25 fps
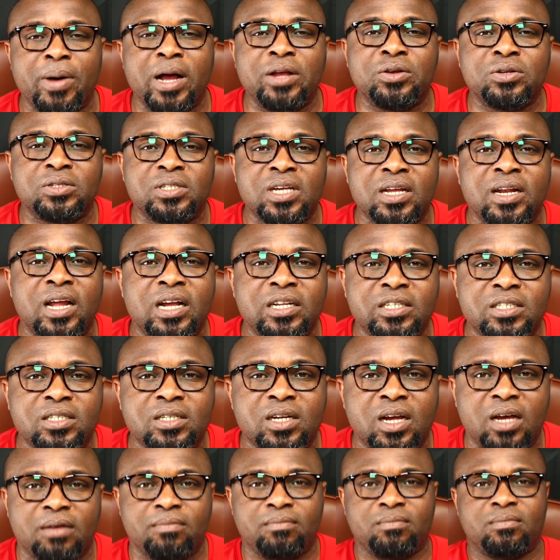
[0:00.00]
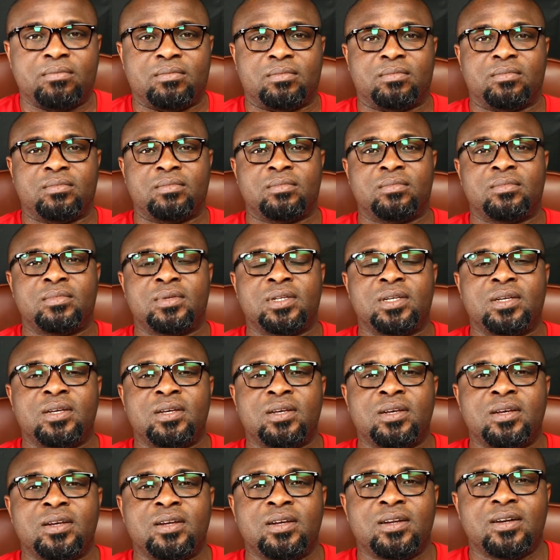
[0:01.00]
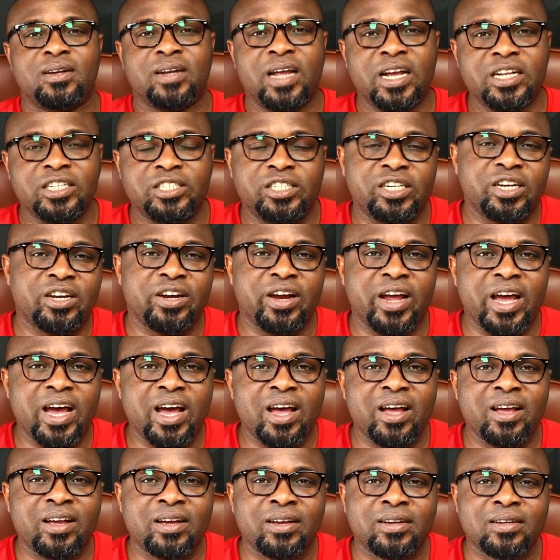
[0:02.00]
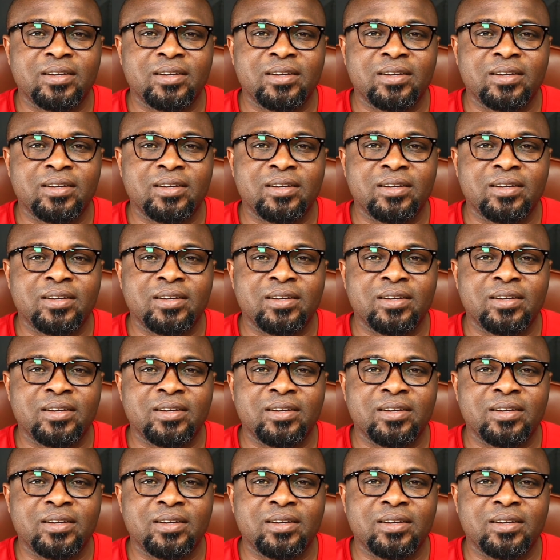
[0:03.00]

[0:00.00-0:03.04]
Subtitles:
And you say Nigeria, Nigeria,